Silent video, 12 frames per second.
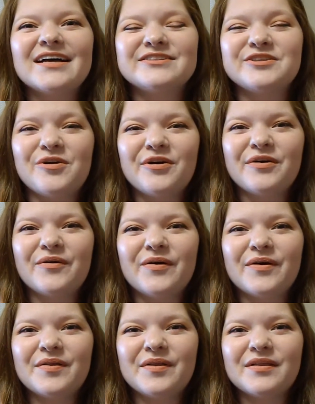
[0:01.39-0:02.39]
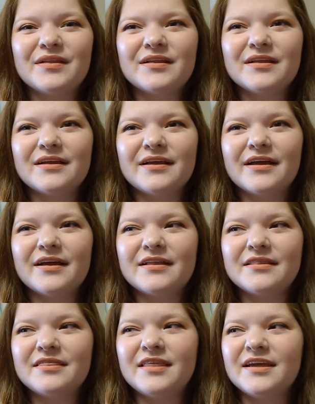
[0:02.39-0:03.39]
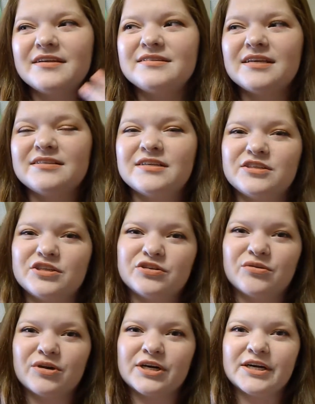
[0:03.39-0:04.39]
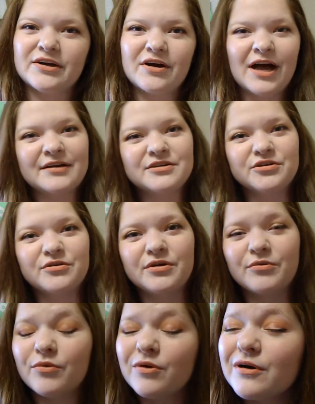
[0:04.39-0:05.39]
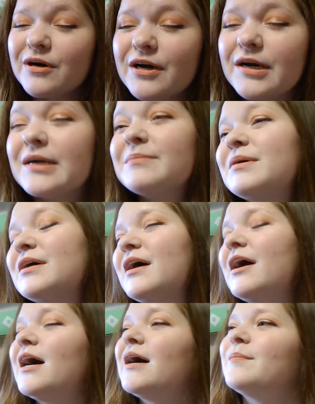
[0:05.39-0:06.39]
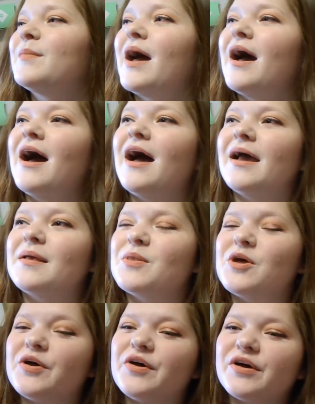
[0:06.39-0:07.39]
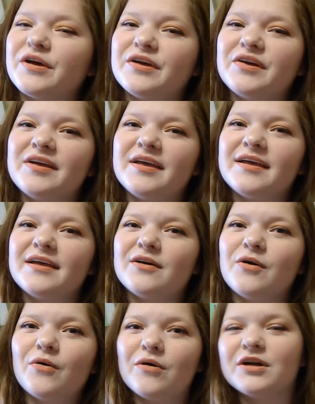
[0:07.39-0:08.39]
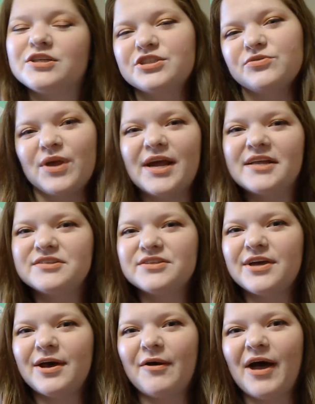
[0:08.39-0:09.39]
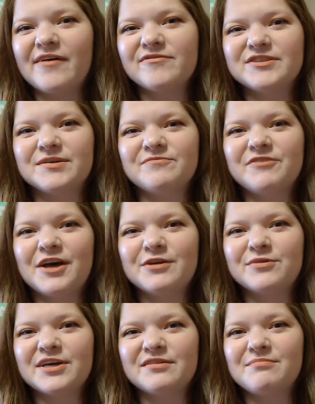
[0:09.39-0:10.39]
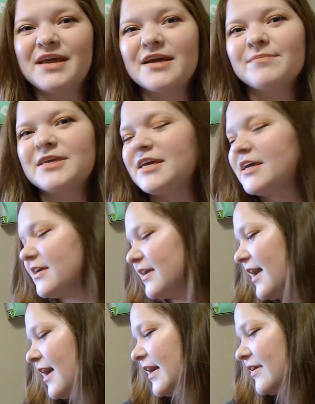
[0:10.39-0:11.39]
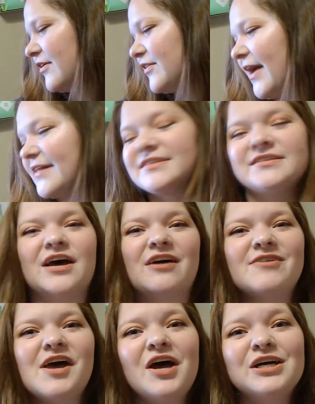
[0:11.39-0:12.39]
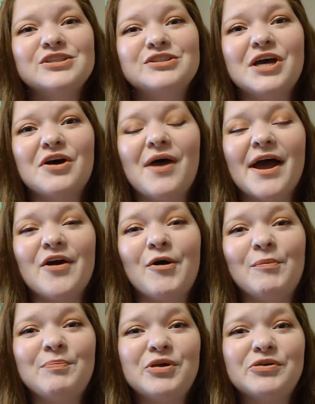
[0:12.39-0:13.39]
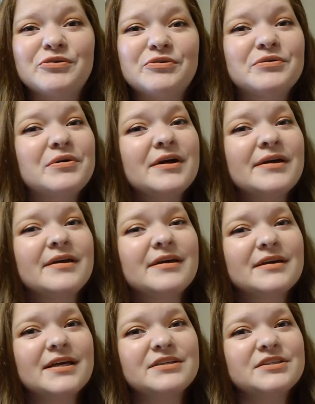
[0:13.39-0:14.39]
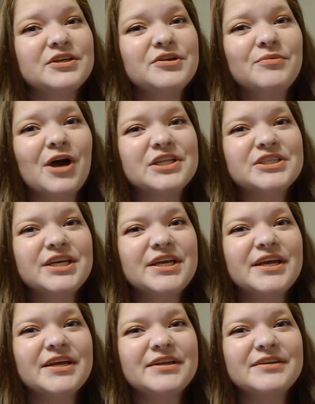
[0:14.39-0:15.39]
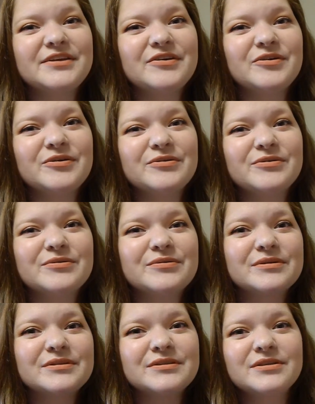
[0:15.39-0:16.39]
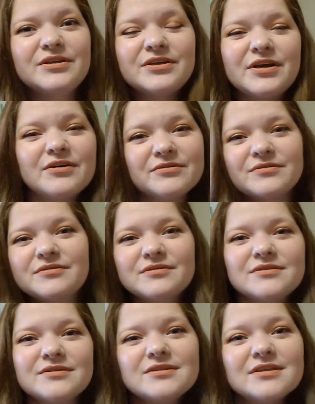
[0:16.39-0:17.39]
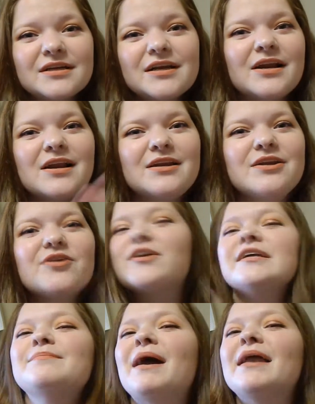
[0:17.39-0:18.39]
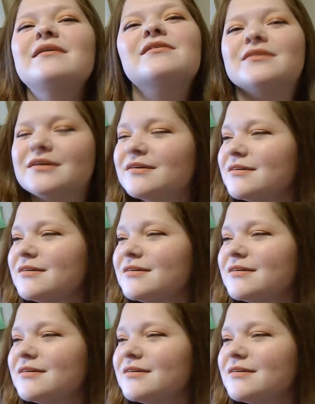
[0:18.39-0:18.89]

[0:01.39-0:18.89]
So this is a tutorial. I do a warm, eye look, orange and reds, you know, have some fun with Makeup Geek and all that stuff. So I hope you continue watching and you know, look at my look.